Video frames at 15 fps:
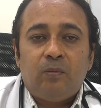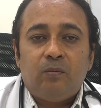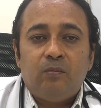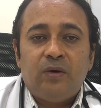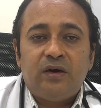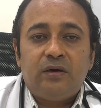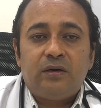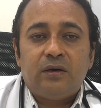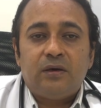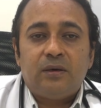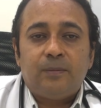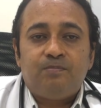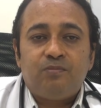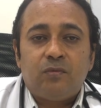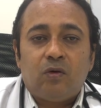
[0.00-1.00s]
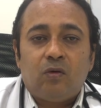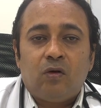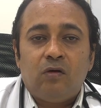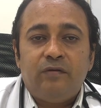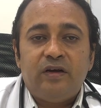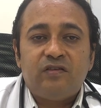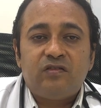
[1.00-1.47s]
but
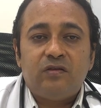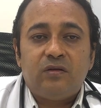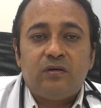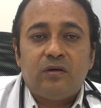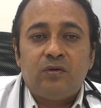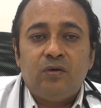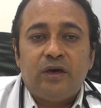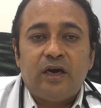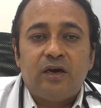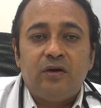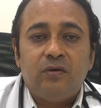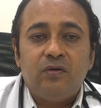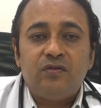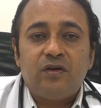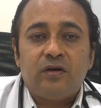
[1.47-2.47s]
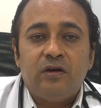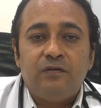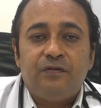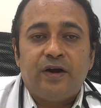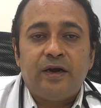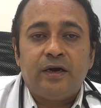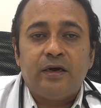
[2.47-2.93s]
always you can use
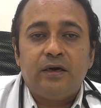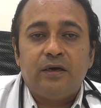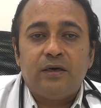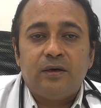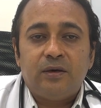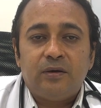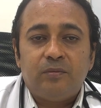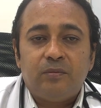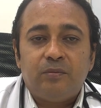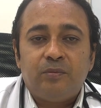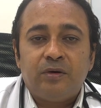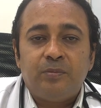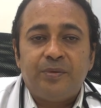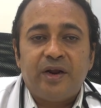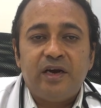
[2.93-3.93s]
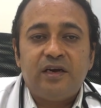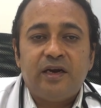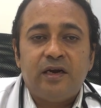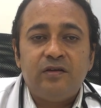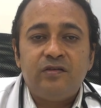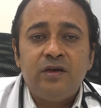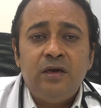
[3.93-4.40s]
different
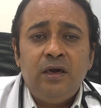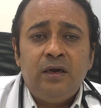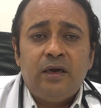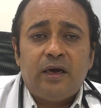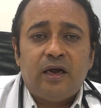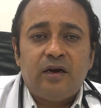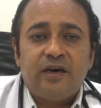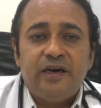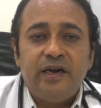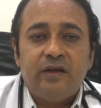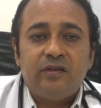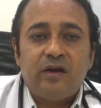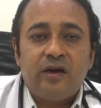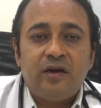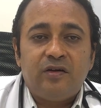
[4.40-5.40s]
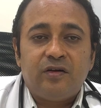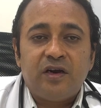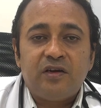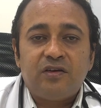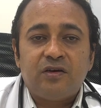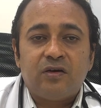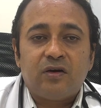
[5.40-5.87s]
preparations, and reading the
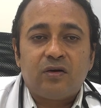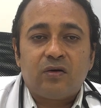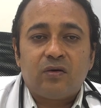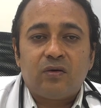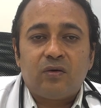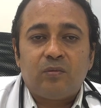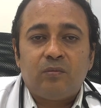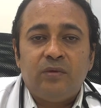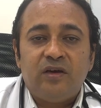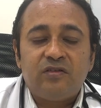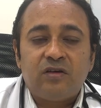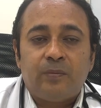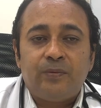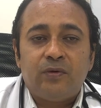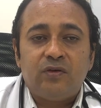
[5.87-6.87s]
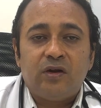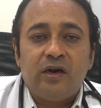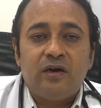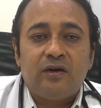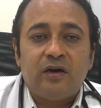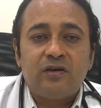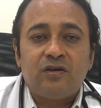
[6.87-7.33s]
literature, based upon the
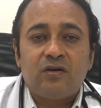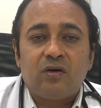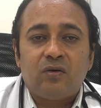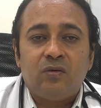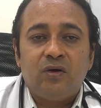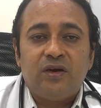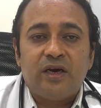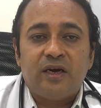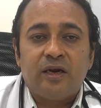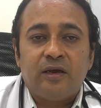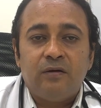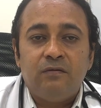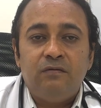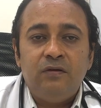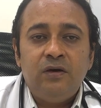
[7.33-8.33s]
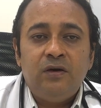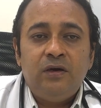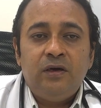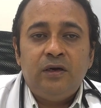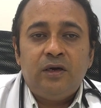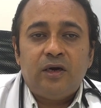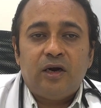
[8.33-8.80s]
literature you can give
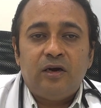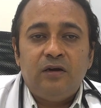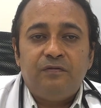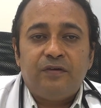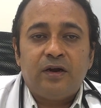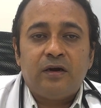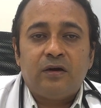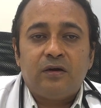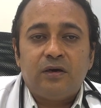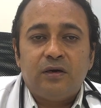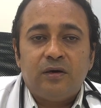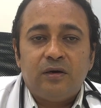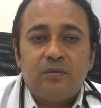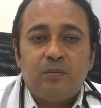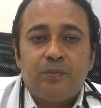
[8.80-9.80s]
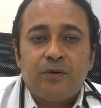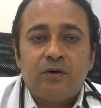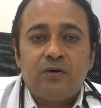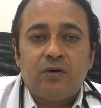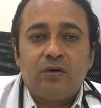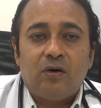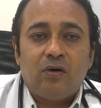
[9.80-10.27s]
different
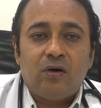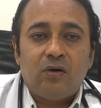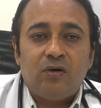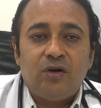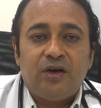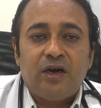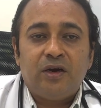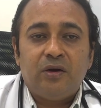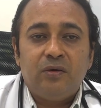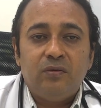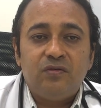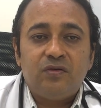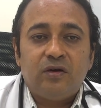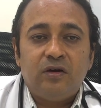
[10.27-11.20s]
protocol. We can use